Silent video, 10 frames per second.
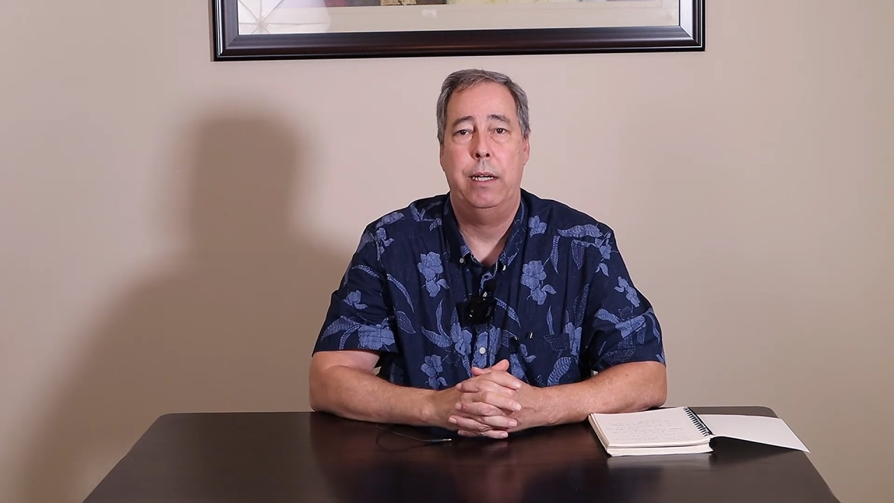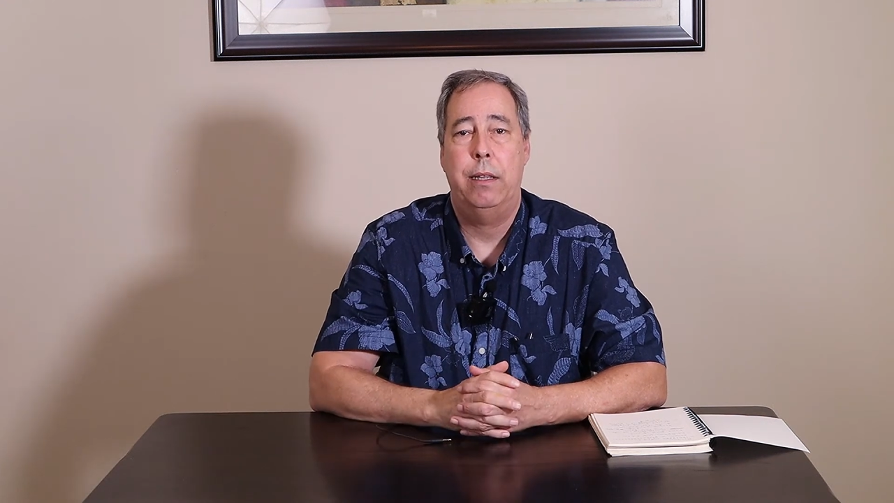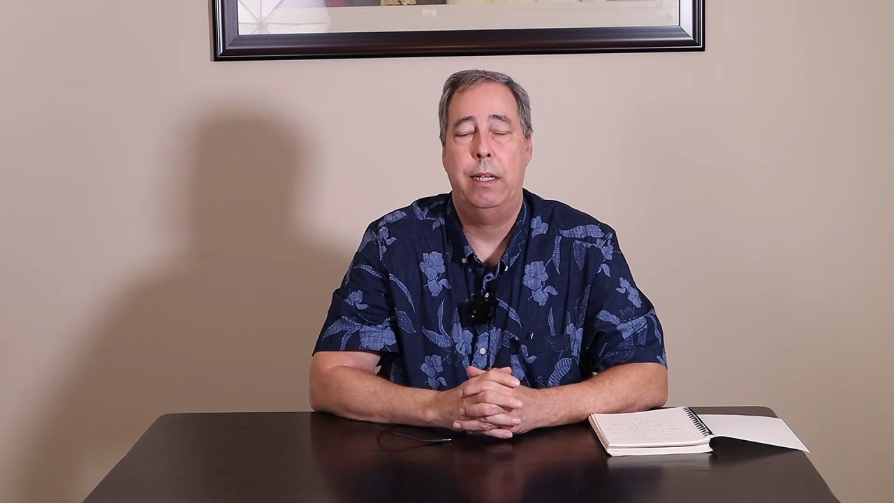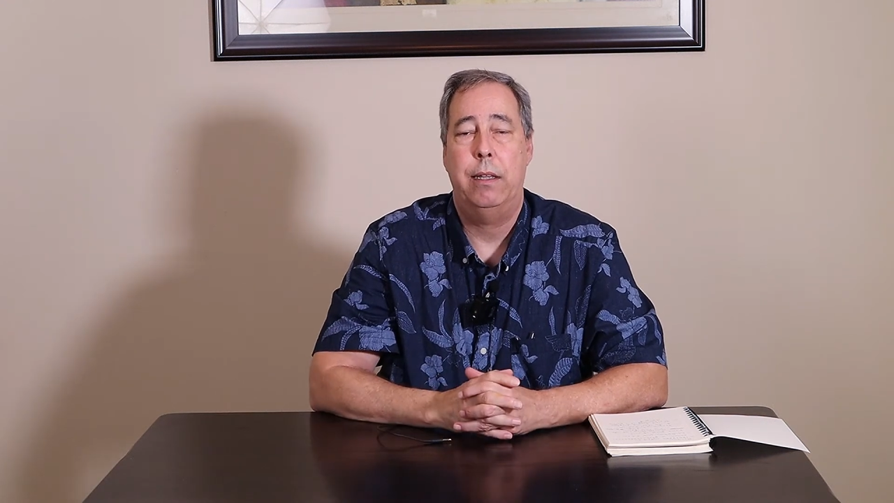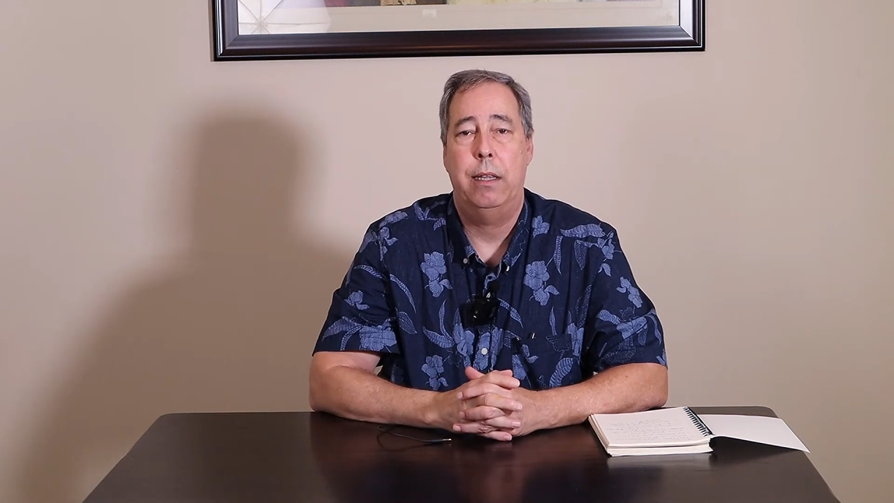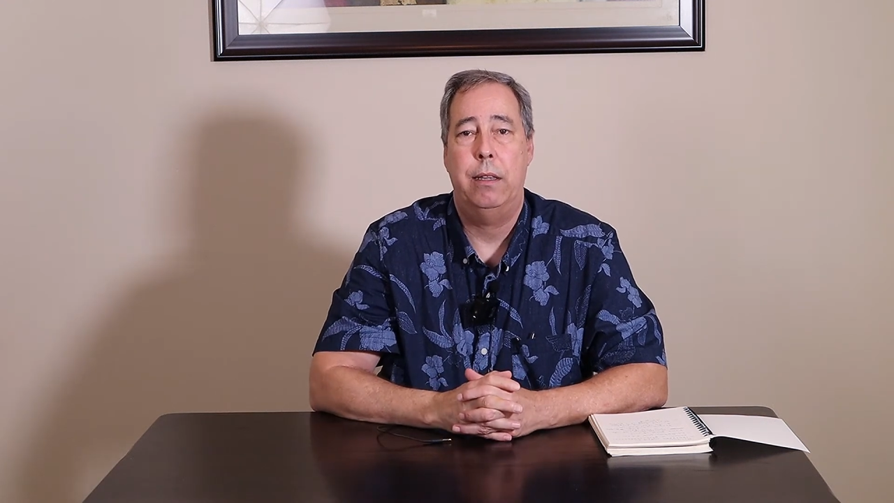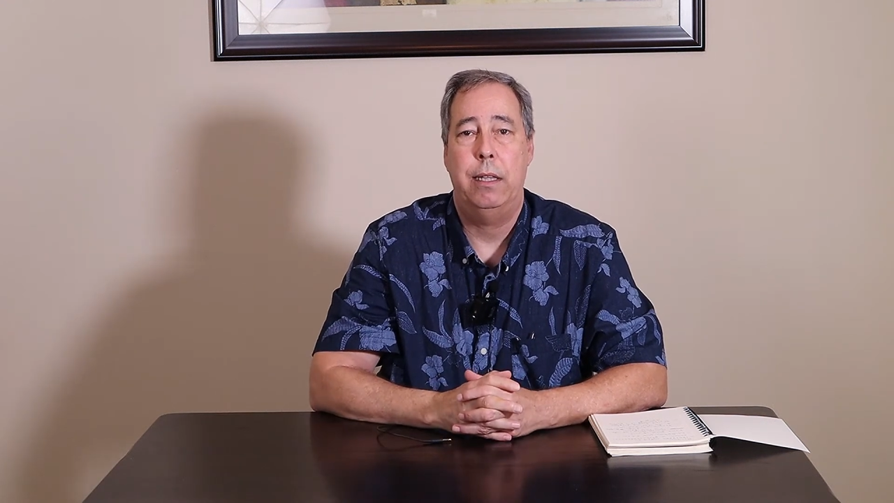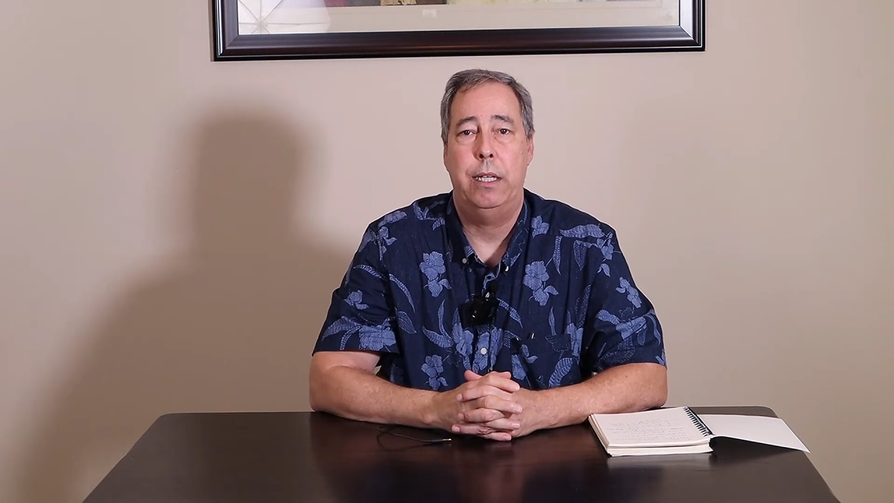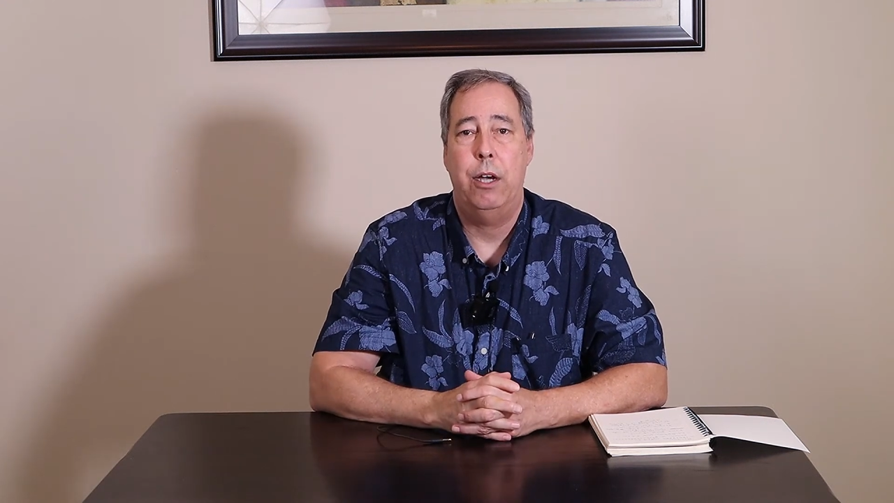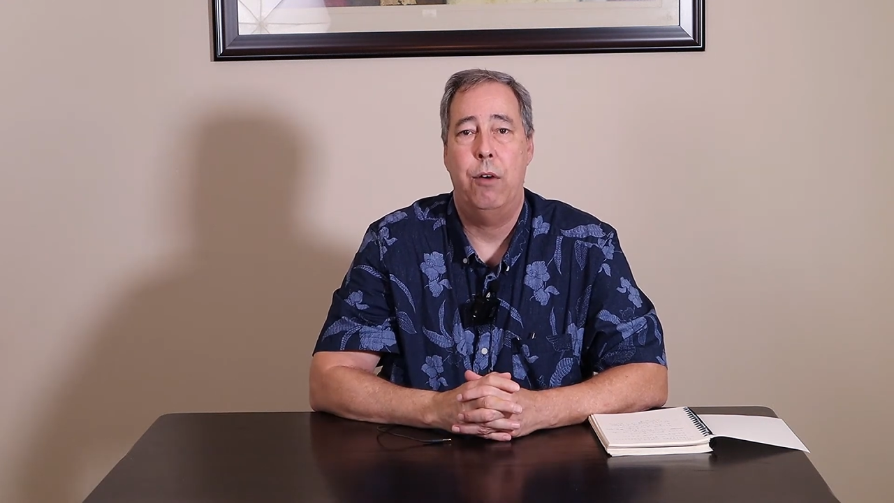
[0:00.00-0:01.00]
I think
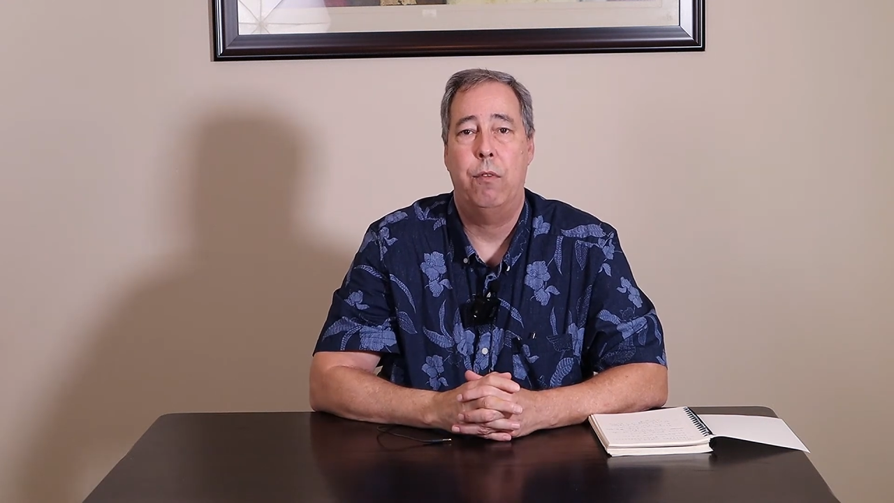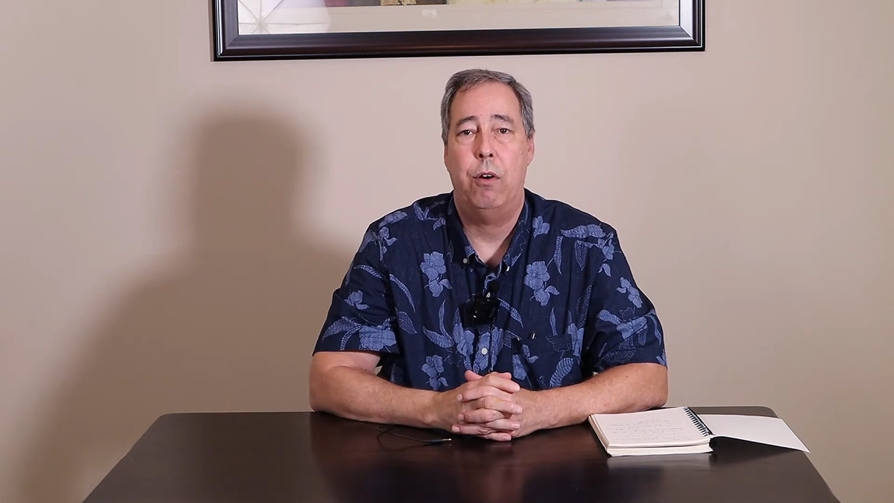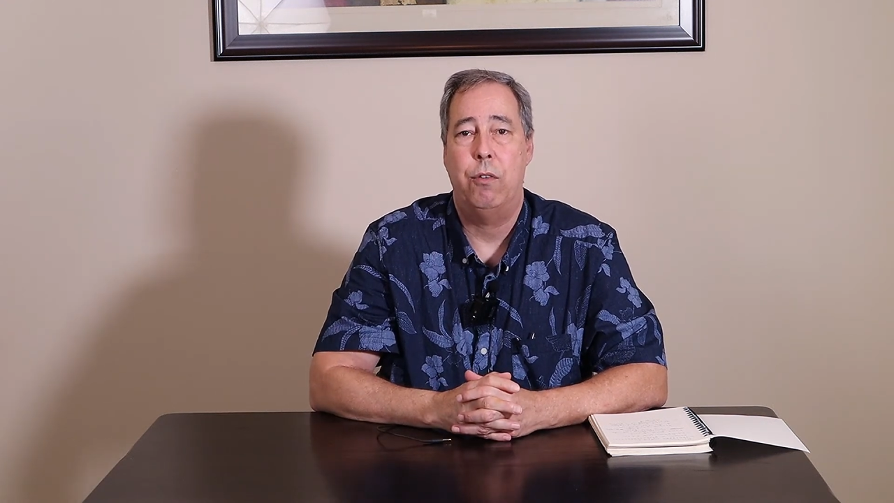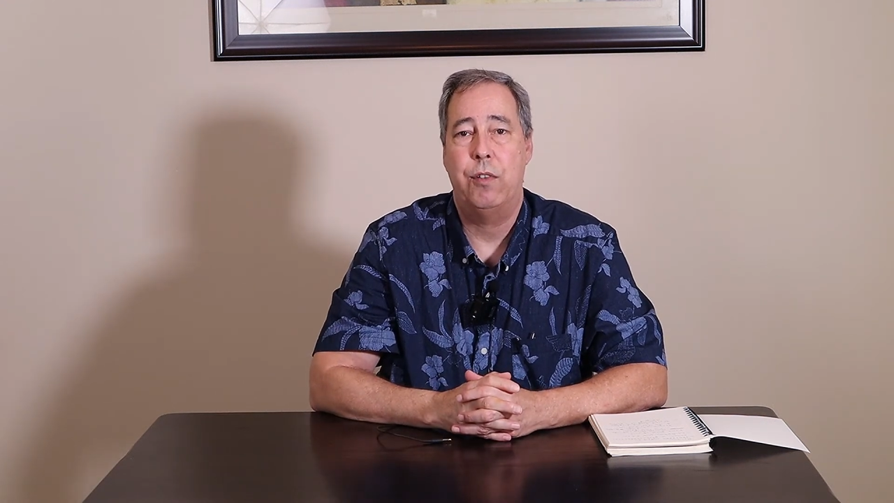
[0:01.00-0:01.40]
the overall